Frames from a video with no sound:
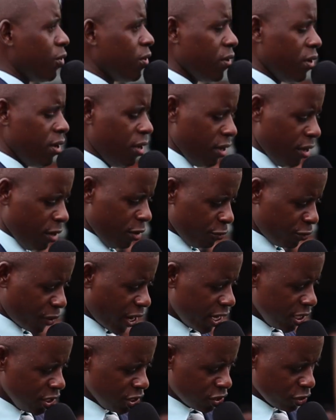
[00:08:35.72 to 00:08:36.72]
you.
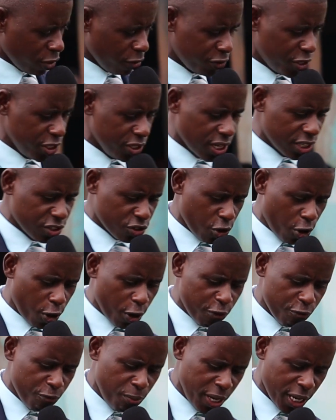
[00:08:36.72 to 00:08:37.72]
Friends of Jesus, go
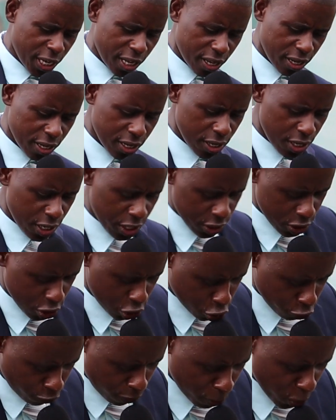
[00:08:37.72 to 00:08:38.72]
with me
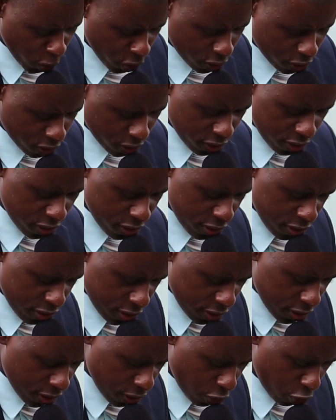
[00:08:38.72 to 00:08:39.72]
to the book.
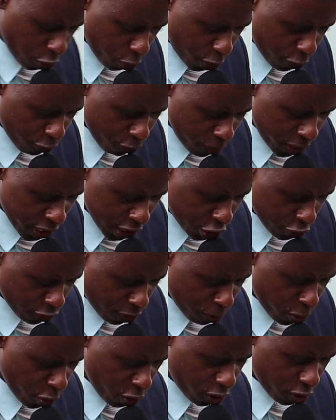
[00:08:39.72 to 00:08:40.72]
Go with me to
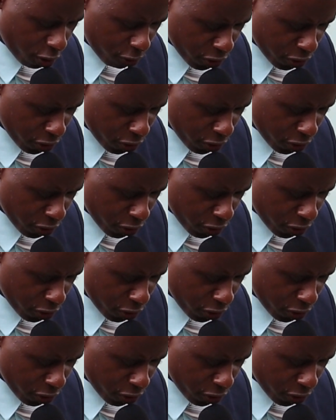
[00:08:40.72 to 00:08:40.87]
the book